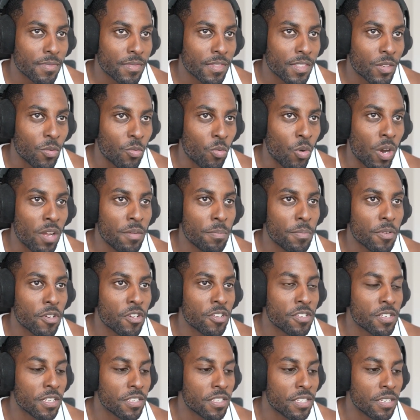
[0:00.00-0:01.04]
One,
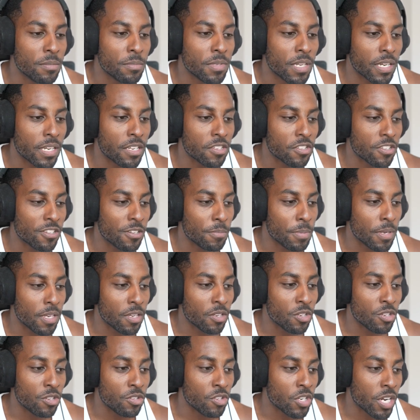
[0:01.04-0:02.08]
because it seems like it's going to be a
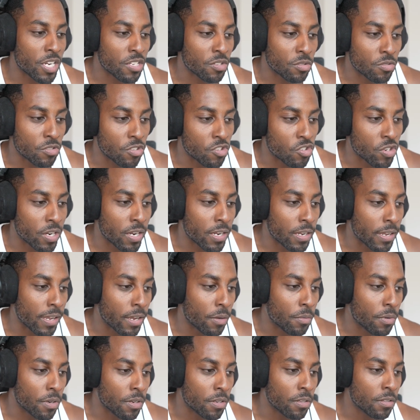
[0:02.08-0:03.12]
huge hassle to try and get
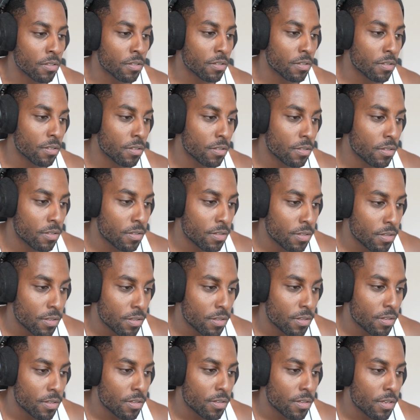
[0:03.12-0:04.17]
one.
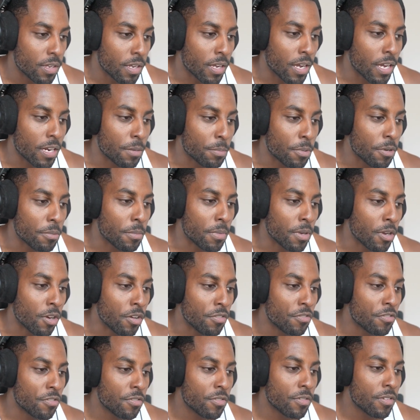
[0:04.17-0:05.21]
It kind of put me off.
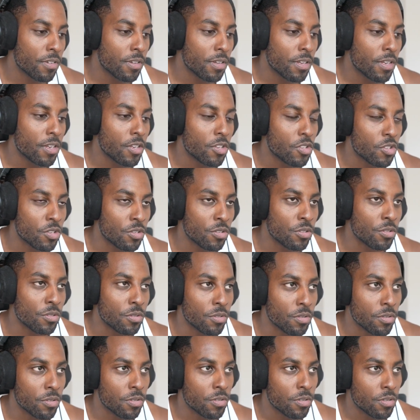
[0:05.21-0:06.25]
Two,
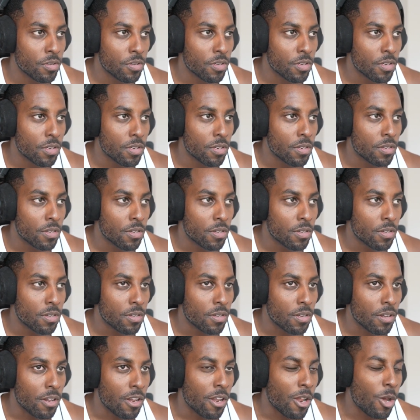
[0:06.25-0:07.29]

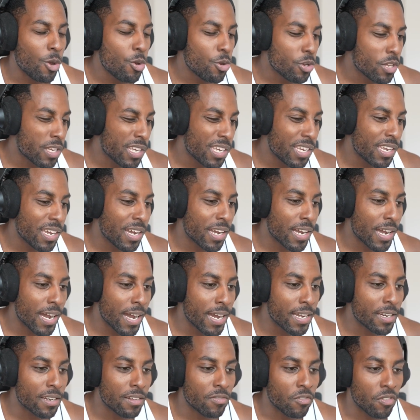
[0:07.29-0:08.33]
low key, I
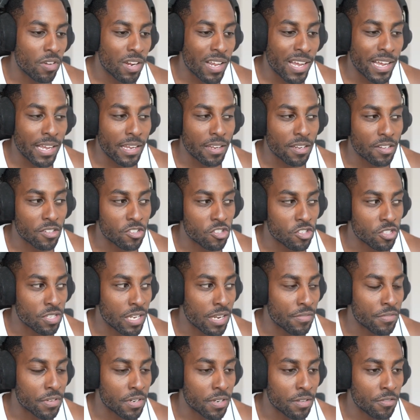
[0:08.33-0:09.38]
kind of like just
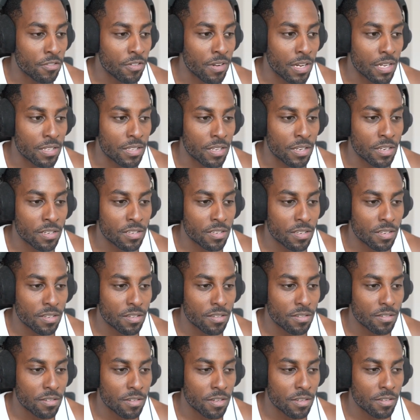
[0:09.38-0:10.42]
having a flat desk
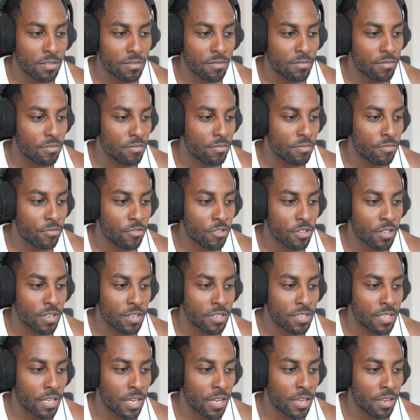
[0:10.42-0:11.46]
for the
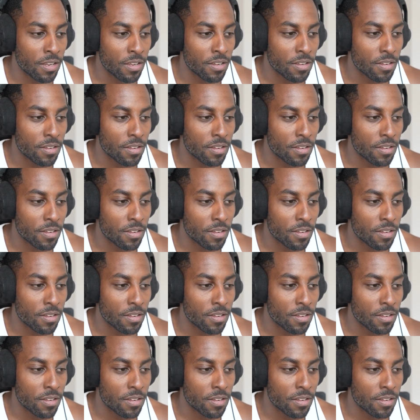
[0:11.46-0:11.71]
aesthetic.